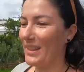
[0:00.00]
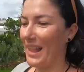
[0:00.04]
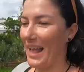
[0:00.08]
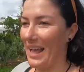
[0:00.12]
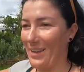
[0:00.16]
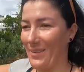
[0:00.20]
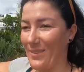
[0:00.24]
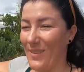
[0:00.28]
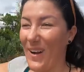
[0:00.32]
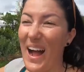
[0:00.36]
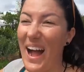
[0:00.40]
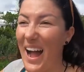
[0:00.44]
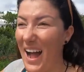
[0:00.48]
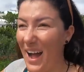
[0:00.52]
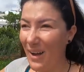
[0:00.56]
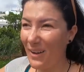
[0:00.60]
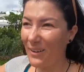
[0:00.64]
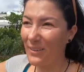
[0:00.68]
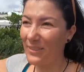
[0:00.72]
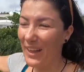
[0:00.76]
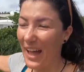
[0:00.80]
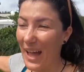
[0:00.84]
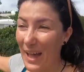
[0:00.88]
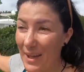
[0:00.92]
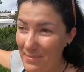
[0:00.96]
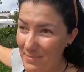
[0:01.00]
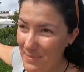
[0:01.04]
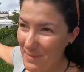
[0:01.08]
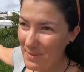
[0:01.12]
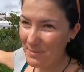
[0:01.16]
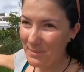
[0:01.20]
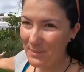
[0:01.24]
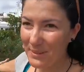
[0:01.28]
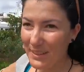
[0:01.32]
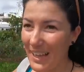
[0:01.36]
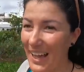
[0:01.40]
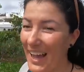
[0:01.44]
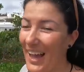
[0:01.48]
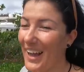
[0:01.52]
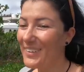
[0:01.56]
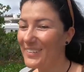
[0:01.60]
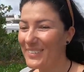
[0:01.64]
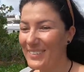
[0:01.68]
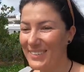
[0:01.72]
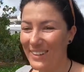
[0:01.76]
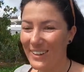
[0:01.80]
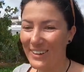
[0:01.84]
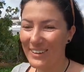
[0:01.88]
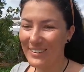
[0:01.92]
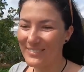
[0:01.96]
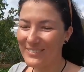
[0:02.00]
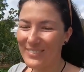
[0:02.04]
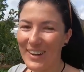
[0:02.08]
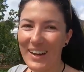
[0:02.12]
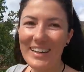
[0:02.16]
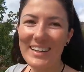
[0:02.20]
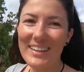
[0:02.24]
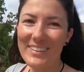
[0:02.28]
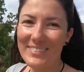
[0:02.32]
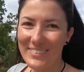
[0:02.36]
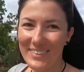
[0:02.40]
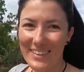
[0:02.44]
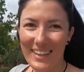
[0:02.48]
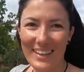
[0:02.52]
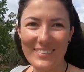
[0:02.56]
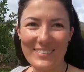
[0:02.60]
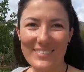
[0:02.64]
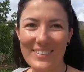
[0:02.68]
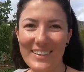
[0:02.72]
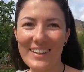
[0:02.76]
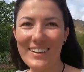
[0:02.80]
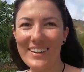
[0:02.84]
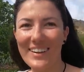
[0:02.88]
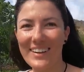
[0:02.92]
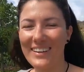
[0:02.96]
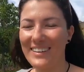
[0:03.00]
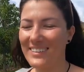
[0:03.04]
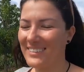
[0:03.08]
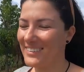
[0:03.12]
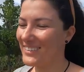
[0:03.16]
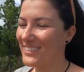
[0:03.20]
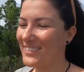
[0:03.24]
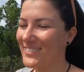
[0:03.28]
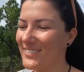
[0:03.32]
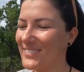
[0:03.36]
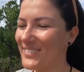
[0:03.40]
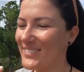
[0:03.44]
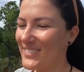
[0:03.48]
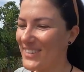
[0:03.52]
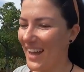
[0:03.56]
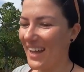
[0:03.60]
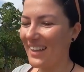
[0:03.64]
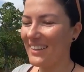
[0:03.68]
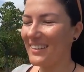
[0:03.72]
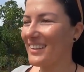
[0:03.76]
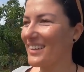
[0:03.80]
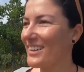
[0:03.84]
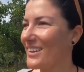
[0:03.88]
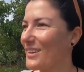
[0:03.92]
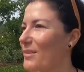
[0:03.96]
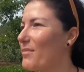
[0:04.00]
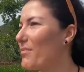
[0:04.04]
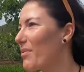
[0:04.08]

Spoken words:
we're like, wow, that people, they have a lot of money. We're like, we are, you know, nothing